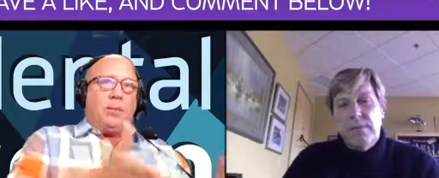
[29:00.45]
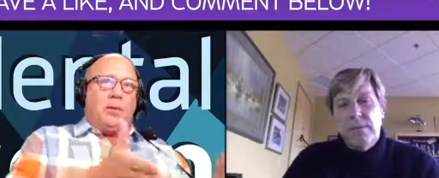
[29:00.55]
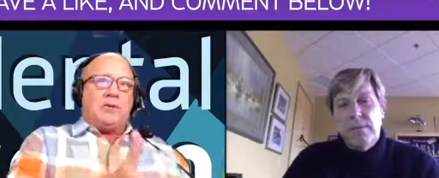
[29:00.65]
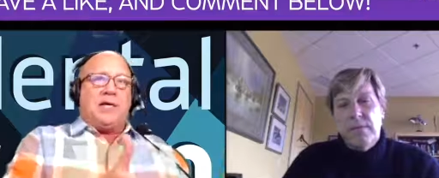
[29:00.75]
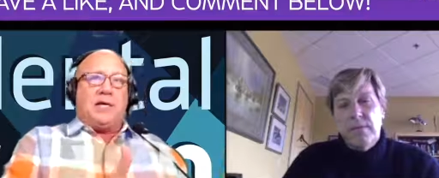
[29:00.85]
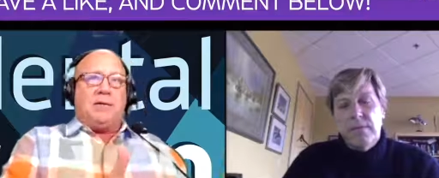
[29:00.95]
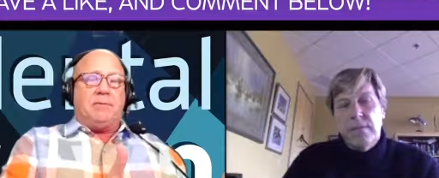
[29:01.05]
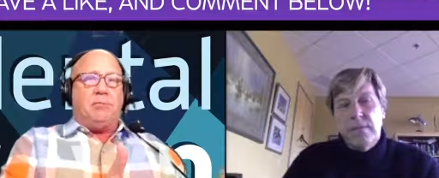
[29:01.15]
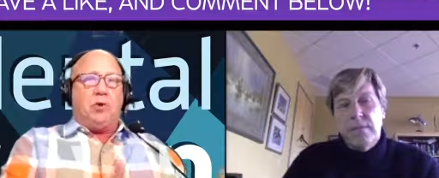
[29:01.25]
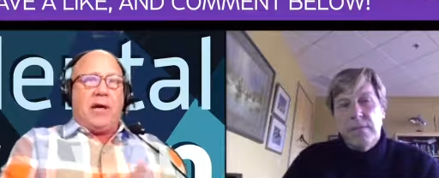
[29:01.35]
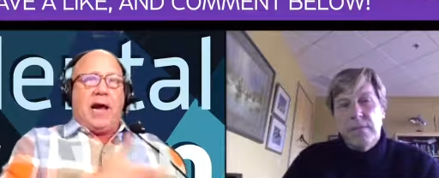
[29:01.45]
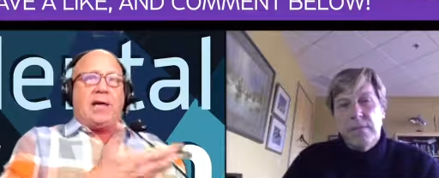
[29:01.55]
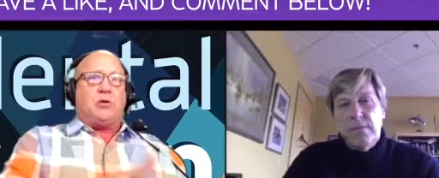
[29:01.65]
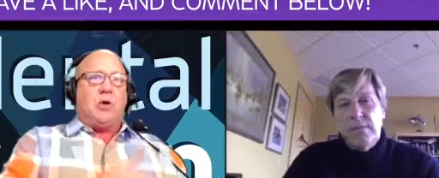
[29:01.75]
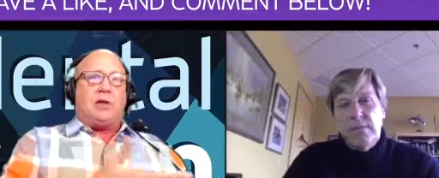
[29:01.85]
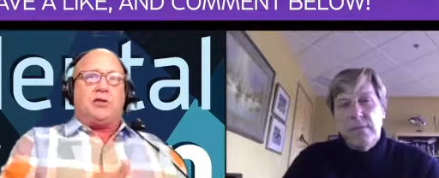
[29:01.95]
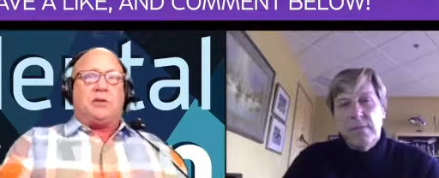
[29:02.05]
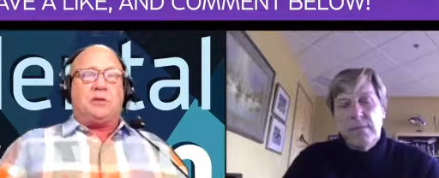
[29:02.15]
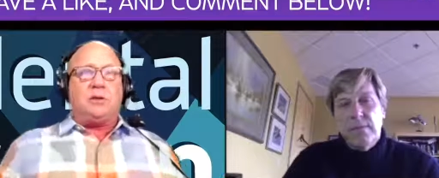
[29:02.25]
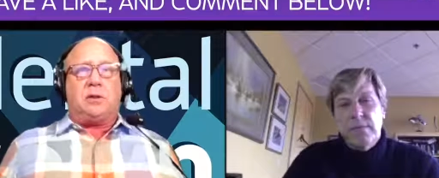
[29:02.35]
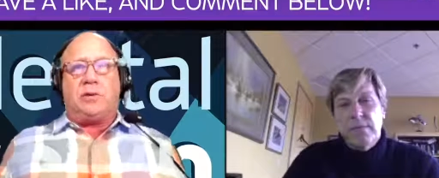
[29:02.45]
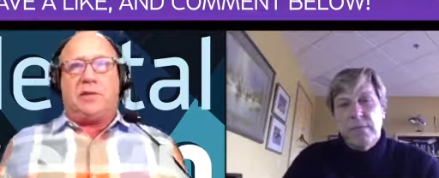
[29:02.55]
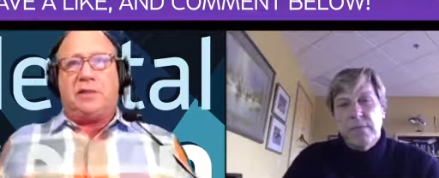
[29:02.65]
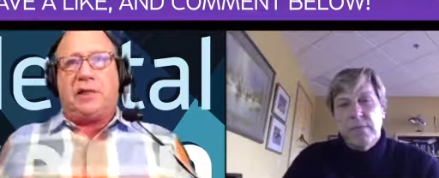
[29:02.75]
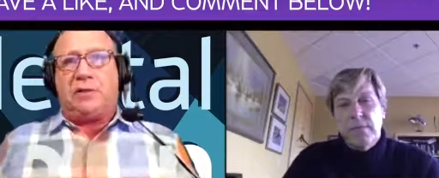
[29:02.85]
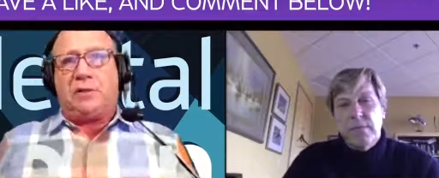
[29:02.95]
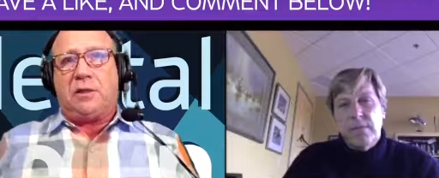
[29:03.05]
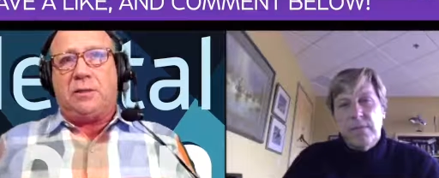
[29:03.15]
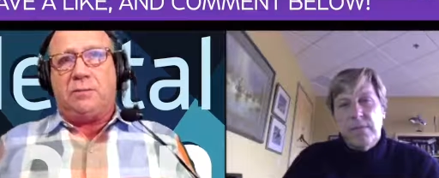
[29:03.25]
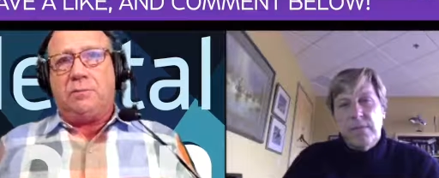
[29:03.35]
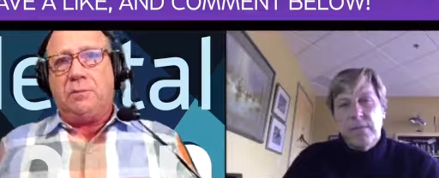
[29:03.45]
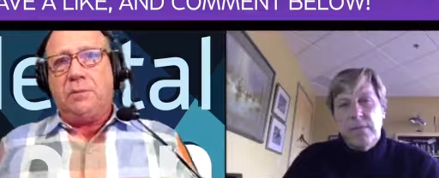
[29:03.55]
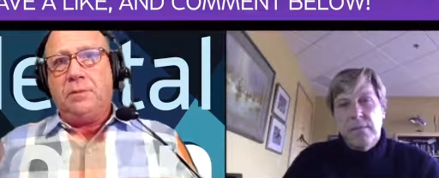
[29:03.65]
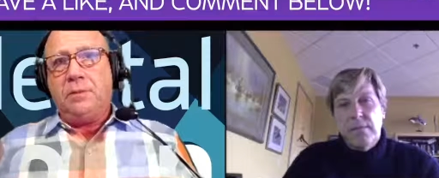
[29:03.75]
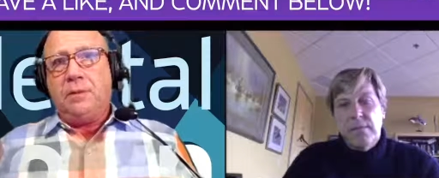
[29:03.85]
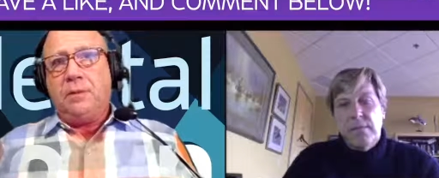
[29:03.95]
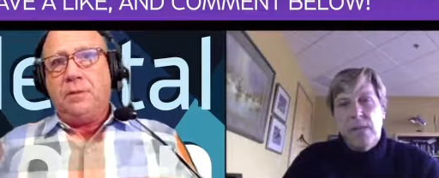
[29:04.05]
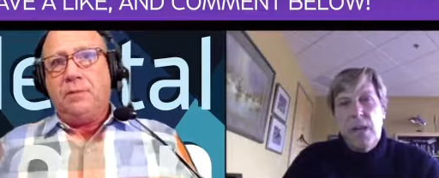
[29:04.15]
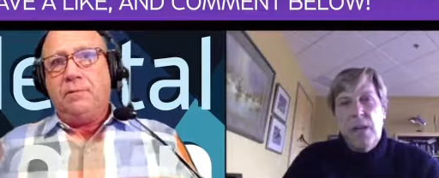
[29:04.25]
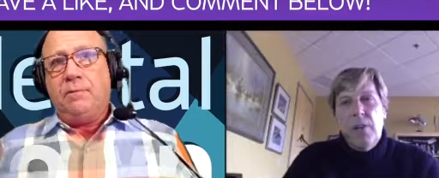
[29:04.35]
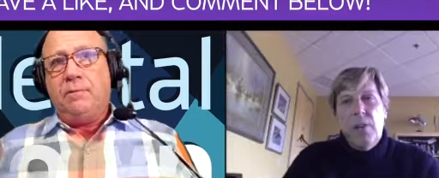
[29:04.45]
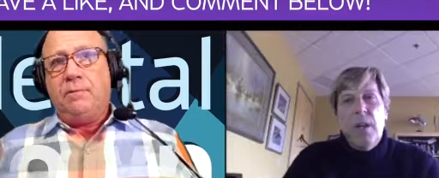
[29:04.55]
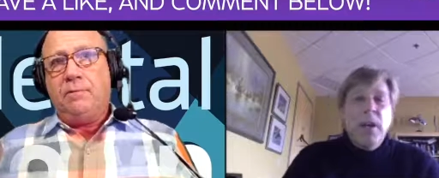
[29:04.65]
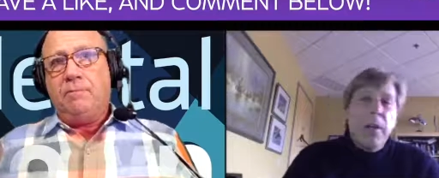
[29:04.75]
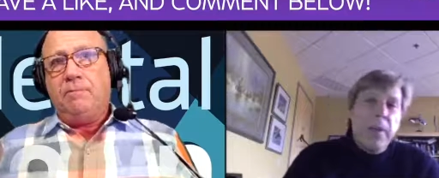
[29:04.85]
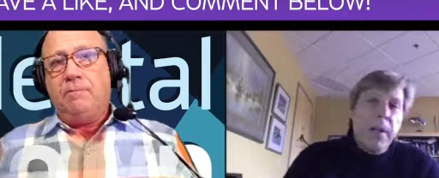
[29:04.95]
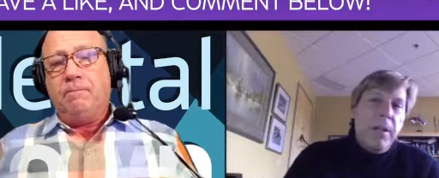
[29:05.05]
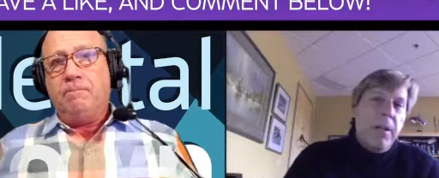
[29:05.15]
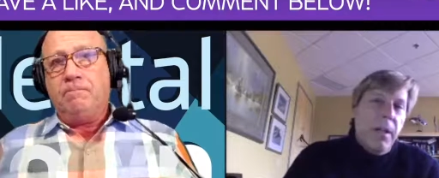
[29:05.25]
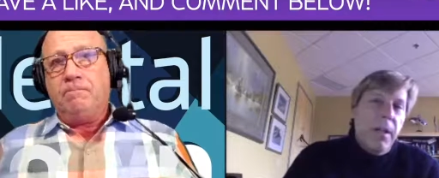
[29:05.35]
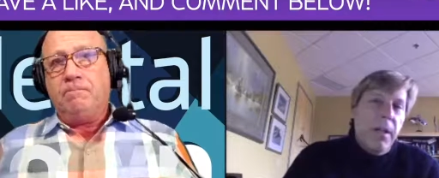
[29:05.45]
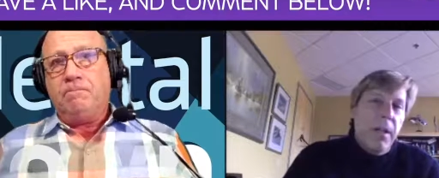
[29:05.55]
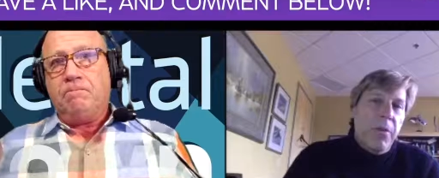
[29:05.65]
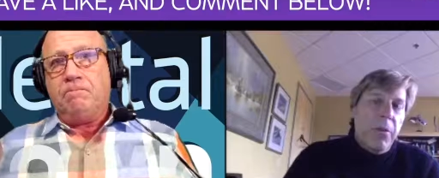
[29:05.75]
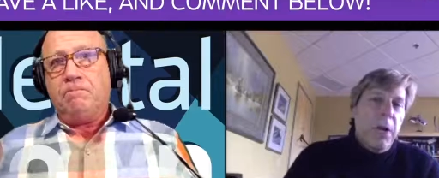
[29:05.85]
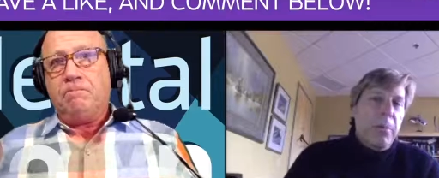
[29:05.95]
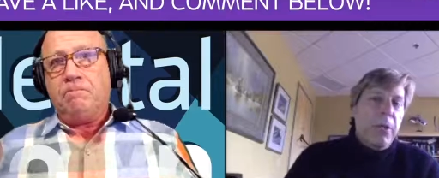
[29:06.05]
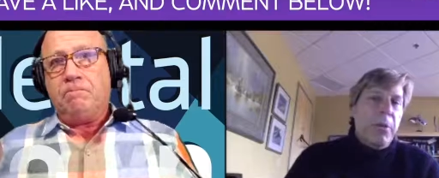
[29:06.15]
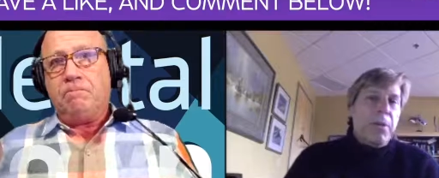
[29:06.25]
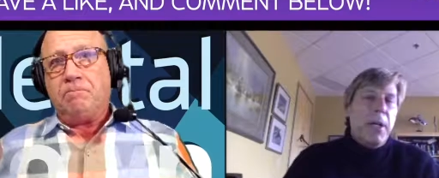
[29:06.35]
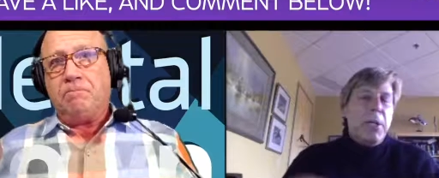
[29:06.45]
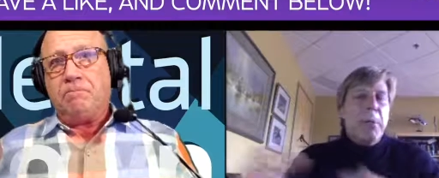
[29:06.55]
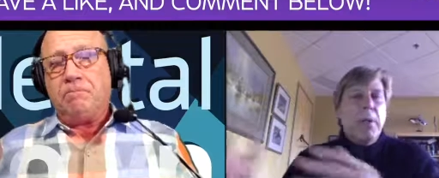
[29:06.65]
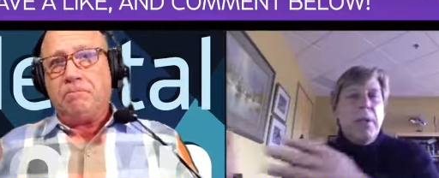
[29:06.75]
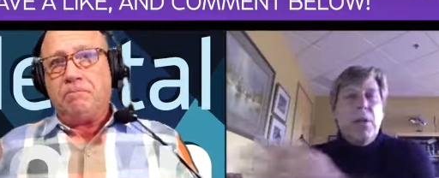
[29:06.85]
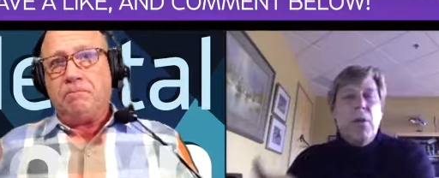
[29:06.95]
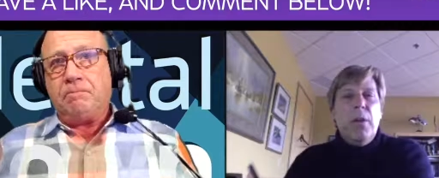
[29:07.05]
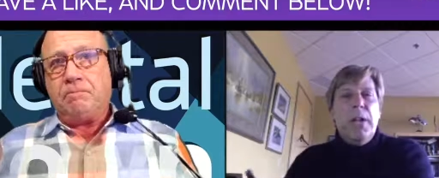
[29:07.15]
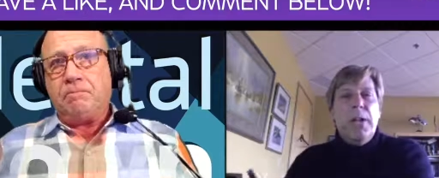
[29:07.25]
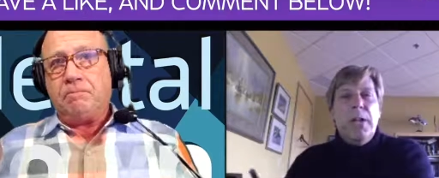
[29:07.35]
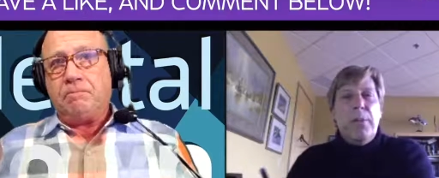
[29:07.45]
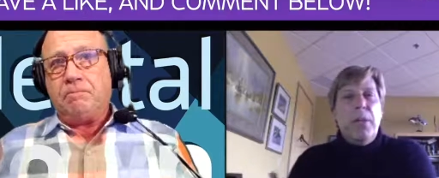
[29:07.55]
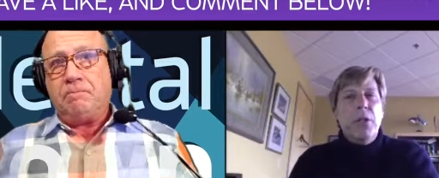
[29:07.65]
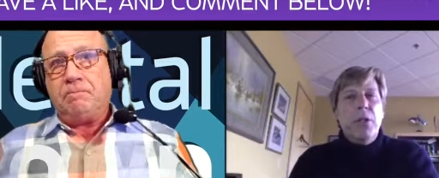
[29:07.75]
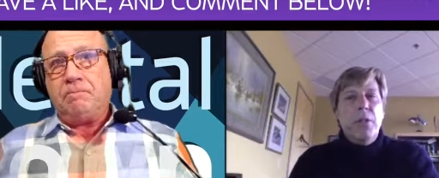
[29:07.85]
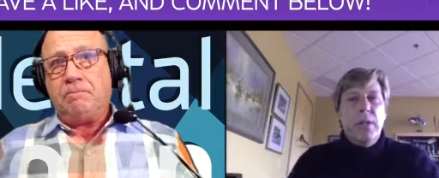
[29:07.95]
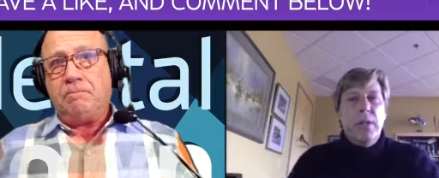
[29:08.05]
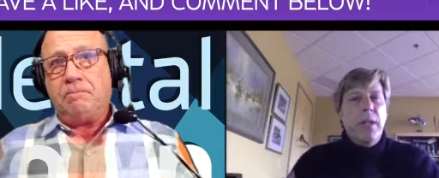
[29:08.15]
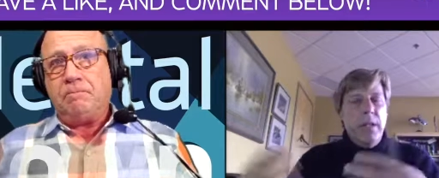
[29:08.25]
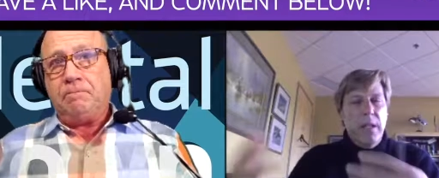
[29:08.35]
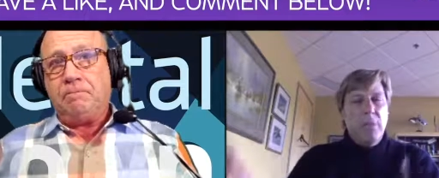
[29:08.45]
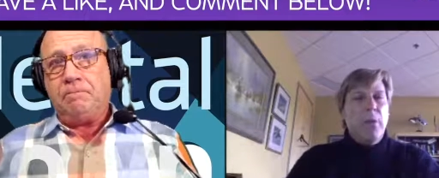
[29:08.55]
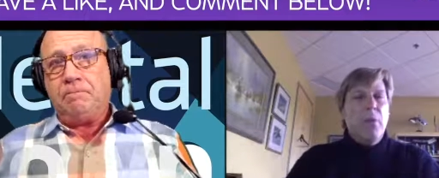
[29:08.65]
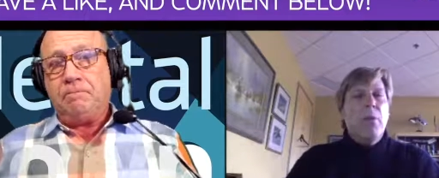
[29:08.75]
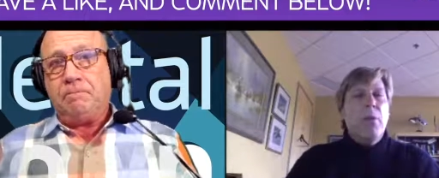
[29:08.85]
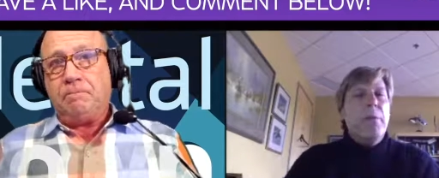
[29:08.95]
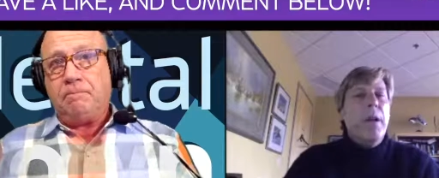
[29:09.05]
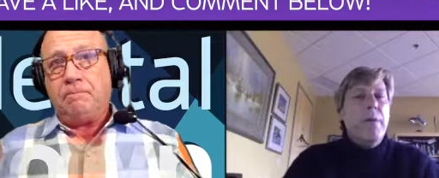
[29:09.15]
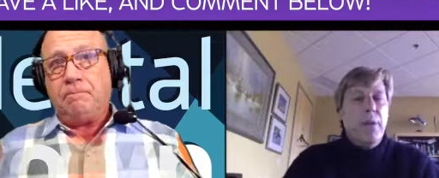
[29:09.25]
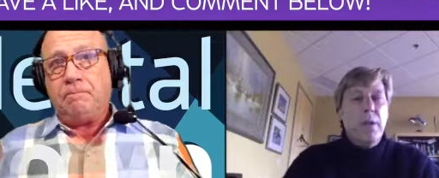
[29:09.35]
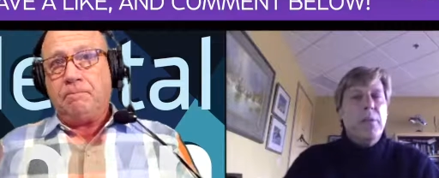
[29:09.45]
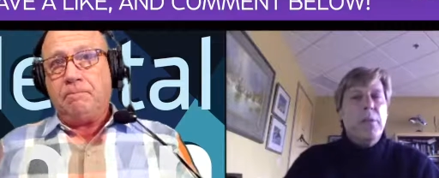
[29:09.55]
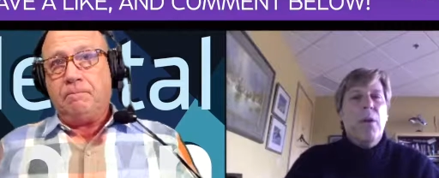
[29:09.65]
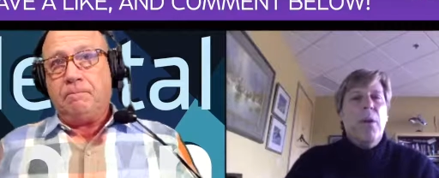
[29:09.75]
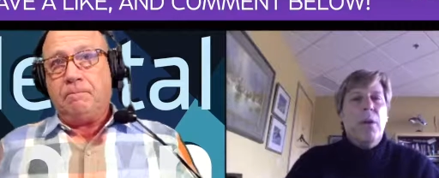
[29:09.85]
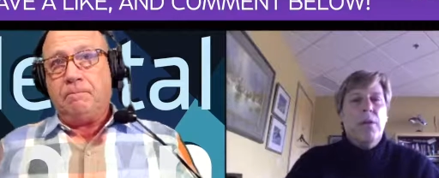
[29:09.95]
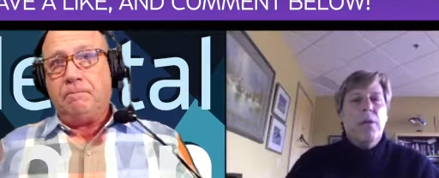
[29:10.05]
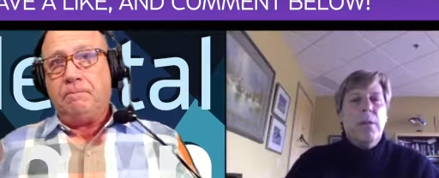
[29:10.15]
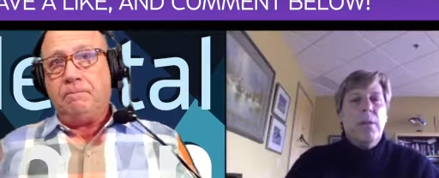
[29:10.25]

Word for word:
Speaker 1: percent of them would ask questions or run tests on them?
Speaker 2: Well, I mean, if you want to put the responsibility wholly onto the patients, then that number will remain very small.